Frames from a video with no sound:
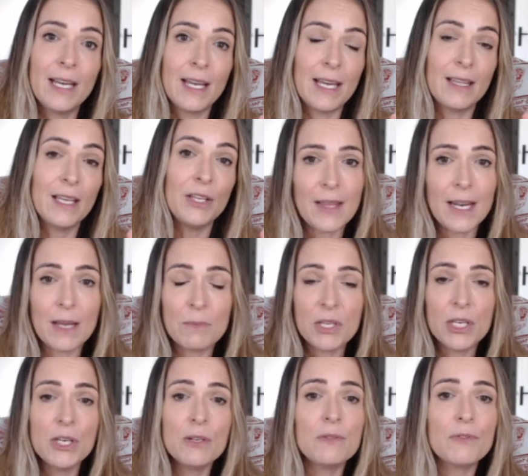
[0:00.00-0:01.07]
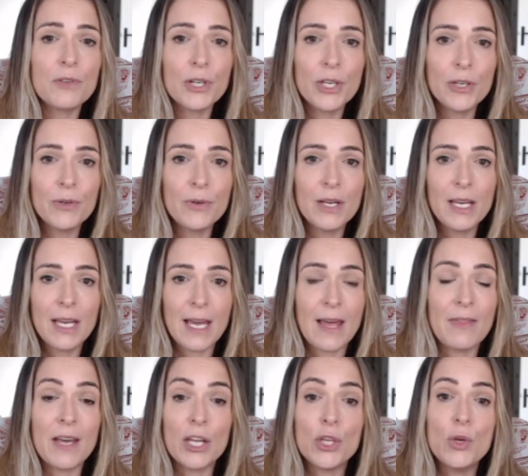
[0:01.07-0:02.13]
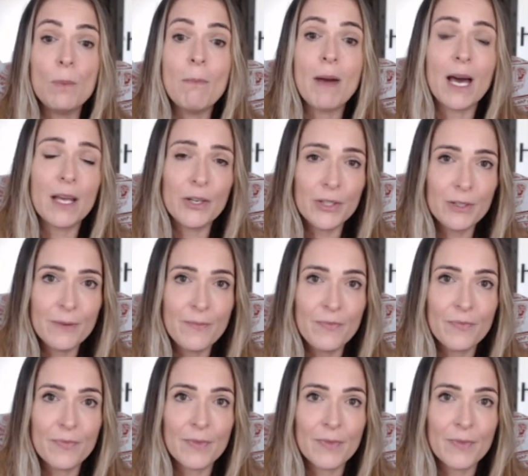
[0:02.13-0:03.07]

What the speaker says: and let that I'm here for you and that you matter,